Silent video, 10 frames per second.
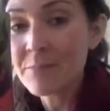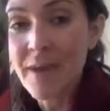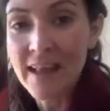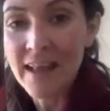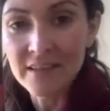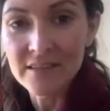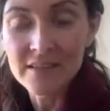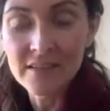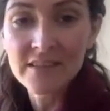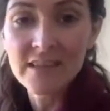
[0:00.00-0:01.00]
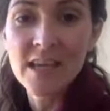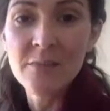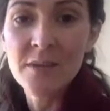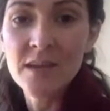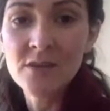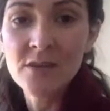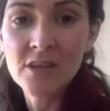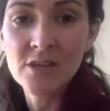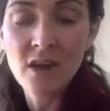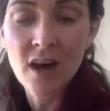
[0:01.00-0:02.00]
balance, just to keep
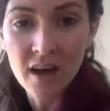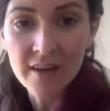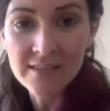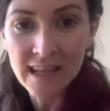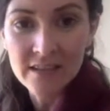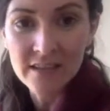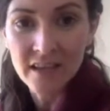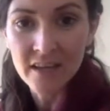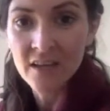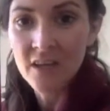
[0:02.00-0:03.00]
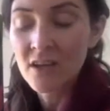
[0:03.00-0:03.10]
in your heart center.